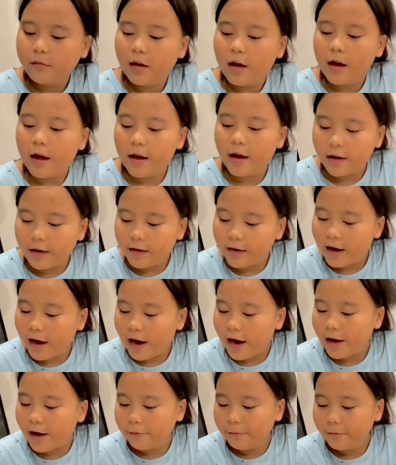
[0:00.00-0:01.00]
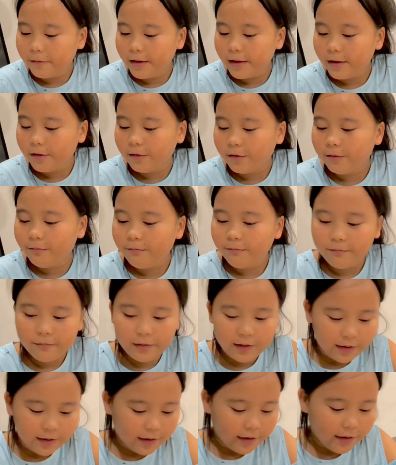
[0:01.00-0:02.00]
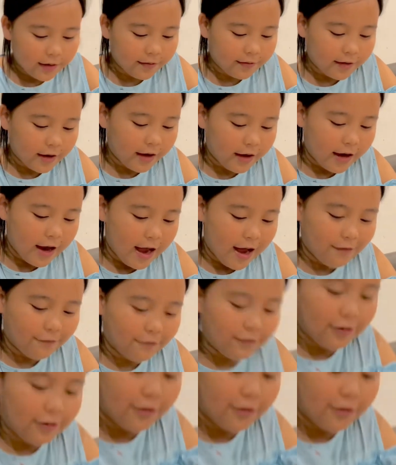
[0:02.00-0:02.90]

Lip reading: And I will, because I have to,